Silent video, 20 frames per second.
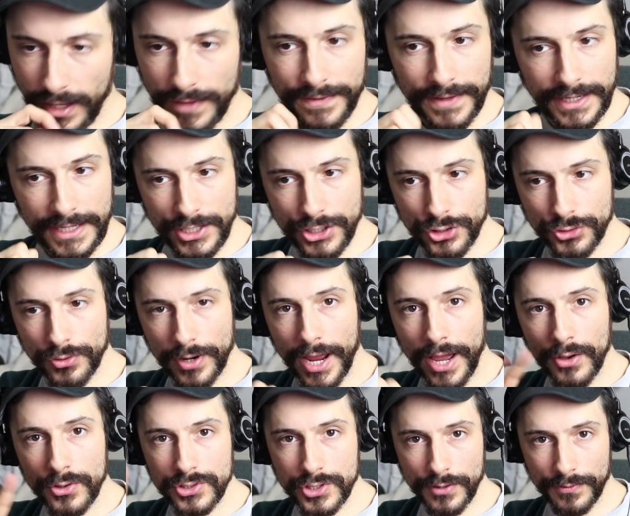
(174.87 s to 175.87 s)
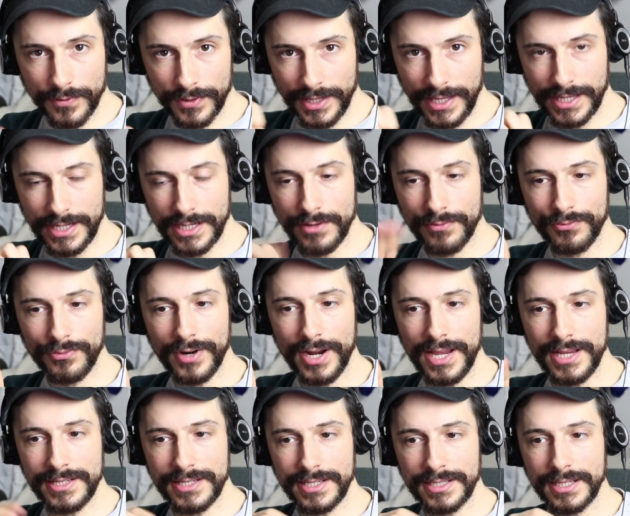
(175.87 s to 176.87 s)
and then he trails off at the end of
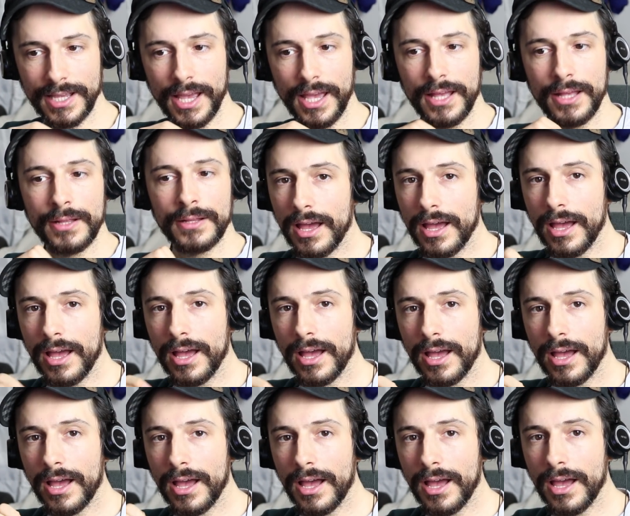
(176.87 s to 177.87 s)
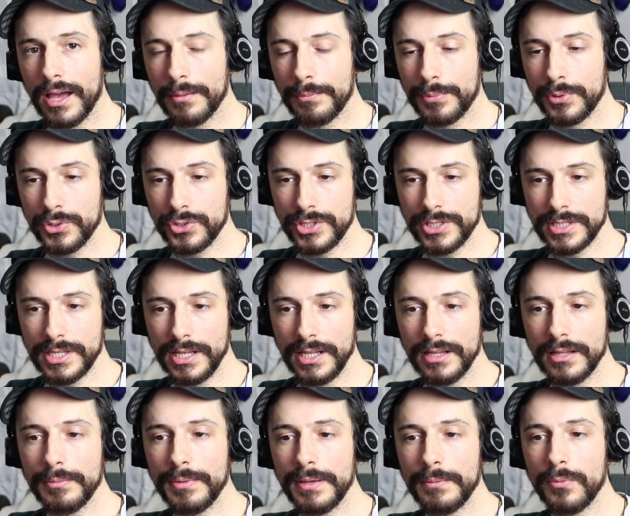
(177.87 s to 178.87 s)
phrases. Ah, uh, ah, uh, pushes a
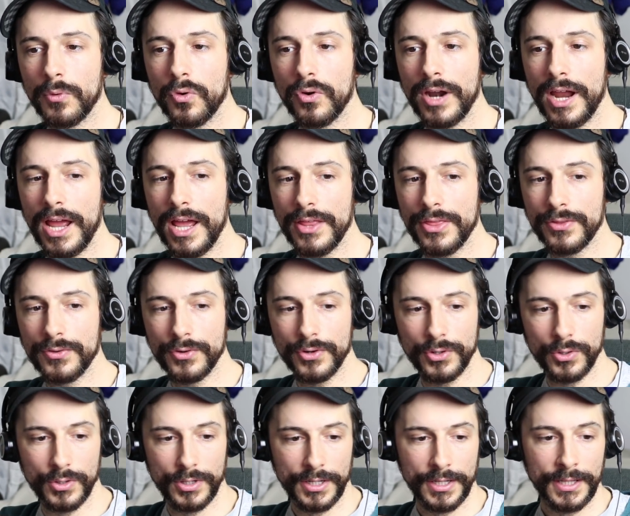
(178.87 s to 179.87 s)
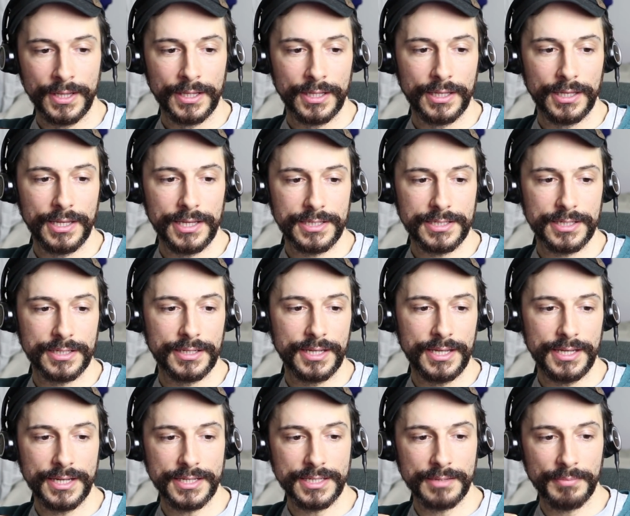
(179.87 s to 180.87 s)
little bit more air through. Listen,
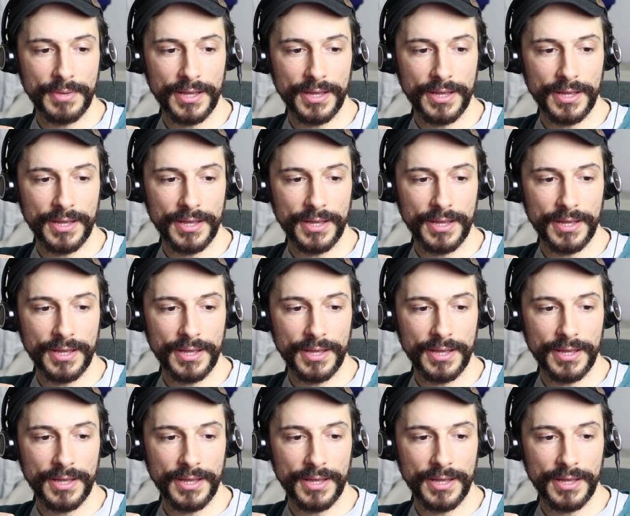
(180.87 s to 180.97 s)
he does